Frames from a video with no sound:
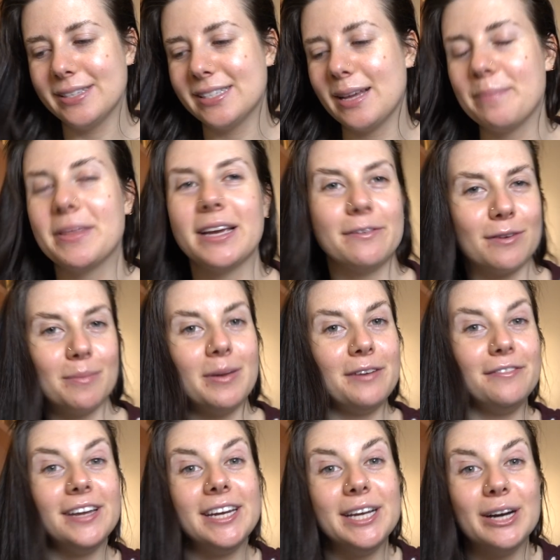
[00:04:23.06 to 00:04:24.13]
something from my
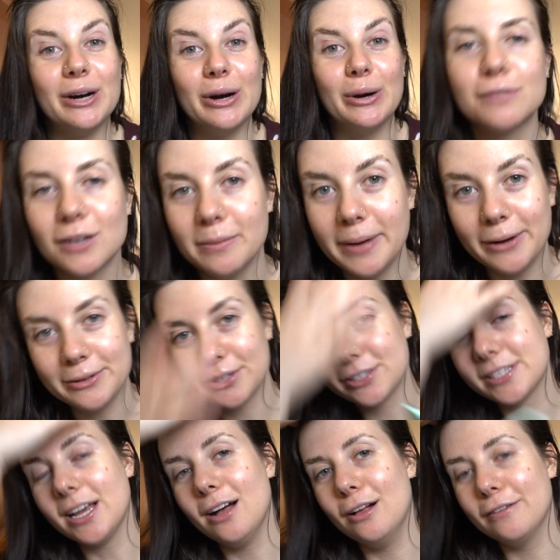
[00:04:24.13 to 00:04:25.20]
video or about
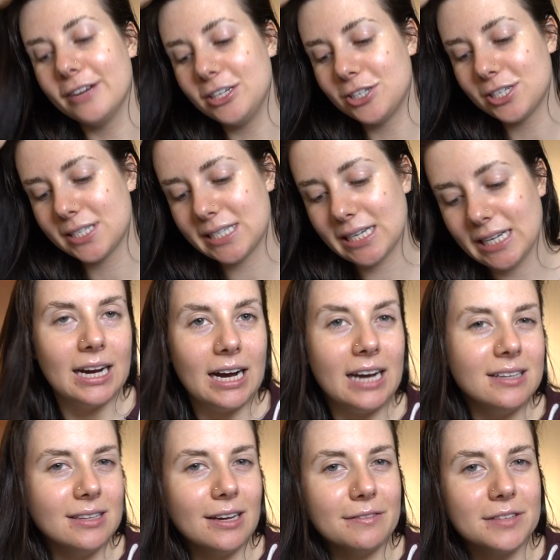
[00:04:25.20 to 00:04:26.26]
yourself. I
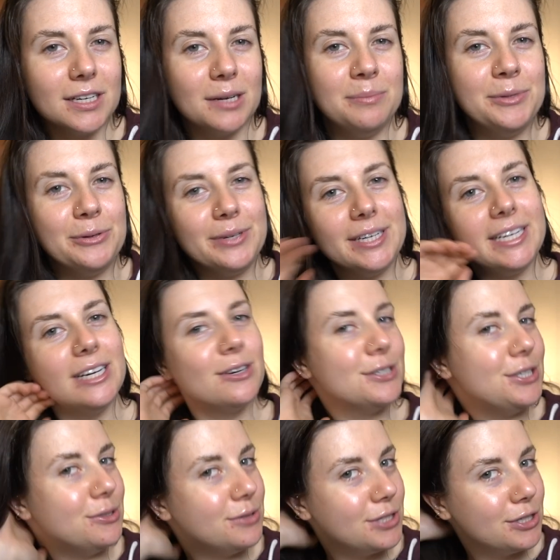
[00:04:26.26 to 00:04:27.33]
love the community on
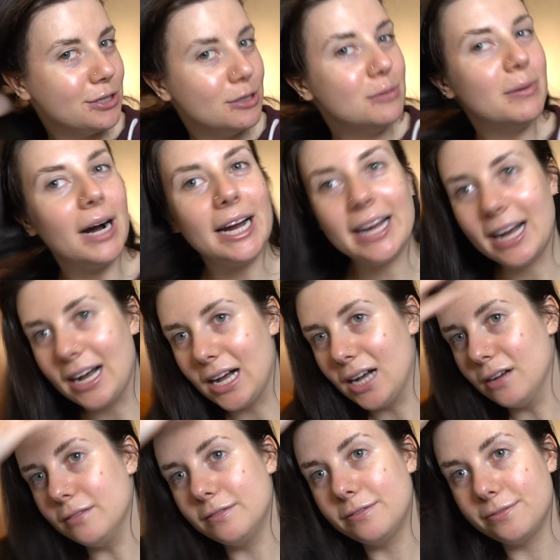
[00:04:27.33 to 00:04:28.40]
YouTube. I
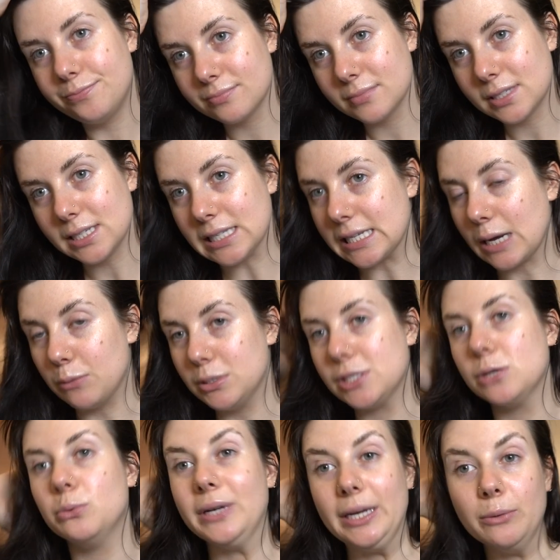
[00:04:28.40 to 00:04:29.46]
have since I was
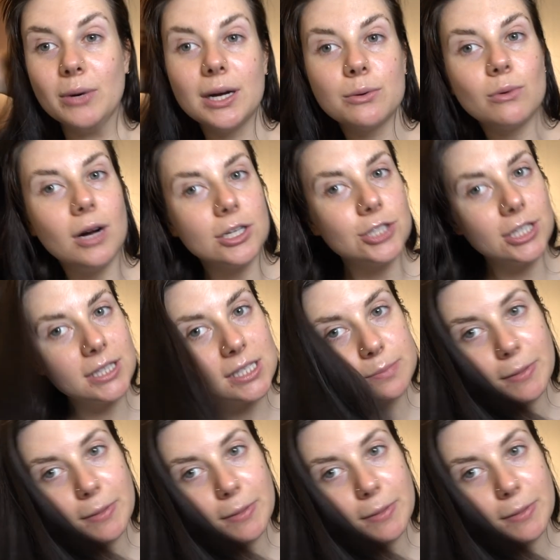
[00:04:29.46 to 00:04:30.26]
a wee one watching this